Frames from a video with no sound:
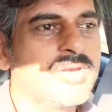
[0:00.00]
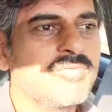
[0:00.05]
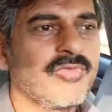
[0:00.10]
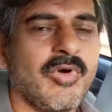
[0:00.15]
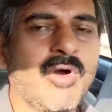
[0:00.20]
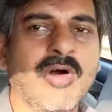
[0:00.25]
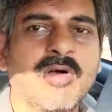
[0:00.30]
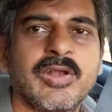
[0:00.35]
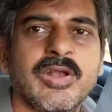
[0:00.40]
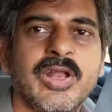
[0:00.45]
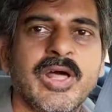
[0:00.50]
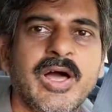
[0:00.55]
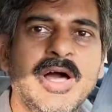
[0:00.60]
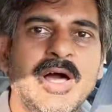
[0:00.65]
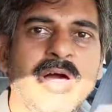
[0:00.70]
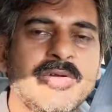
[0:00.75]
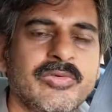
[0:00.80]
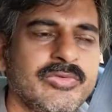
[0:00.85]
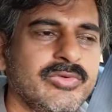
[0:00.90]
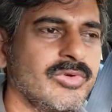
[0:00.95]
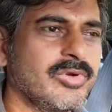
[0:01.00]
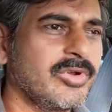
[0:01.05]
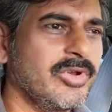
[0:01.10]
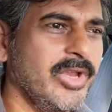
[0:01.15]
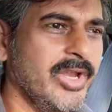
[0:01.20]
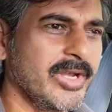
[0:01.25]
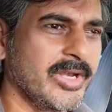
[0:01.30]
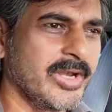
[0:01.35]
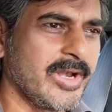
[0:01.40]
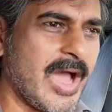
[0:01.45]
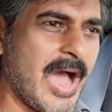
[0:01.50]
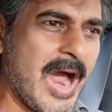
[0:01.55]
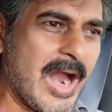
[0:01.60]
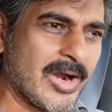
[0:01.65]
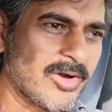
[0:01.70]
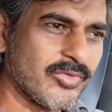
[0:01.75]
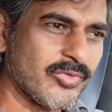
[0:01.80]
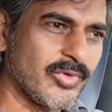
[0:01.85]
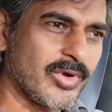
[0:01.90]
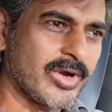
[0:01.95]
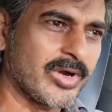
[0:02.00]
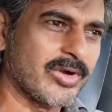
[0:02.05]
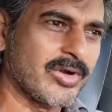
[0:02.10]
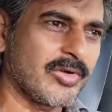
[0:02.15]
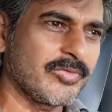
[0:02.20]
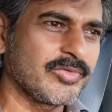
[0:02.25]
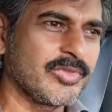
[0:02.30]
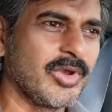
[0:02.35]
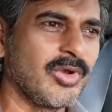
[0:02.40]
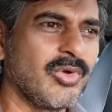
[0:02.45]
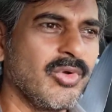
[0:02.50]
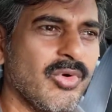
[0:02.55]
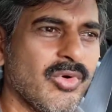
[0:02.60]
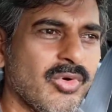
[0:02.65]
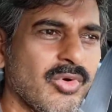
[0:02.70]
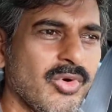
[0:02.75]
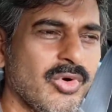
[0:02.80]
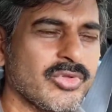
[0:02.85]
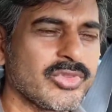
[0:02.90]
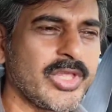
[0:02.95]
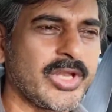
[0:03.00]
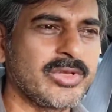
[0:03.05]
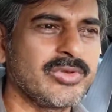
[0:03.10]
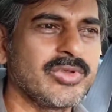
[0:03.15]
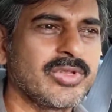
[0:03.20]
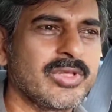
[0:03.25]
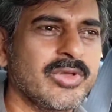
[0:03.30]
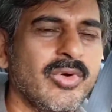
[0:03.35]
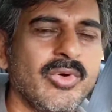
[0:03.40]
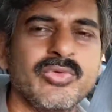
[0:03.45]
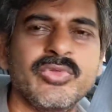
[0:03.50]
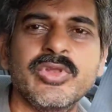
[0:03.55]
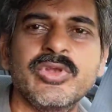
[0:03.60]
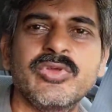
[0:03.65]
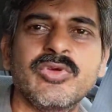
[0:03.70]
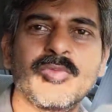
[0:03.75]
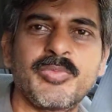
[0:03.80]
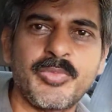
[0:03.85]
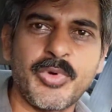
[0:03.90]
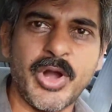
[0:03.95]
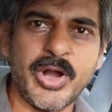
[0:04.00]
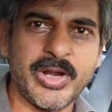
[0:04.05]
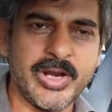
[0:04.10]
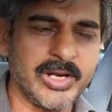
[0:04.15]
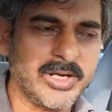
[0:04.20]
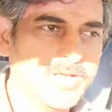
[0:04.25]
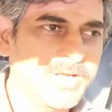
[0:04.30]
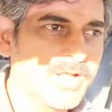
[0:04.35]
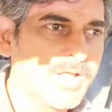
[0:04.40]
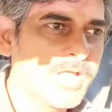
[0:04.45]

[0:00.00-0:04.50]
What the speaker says: involve to create an artwork of the logo that it goes in your product.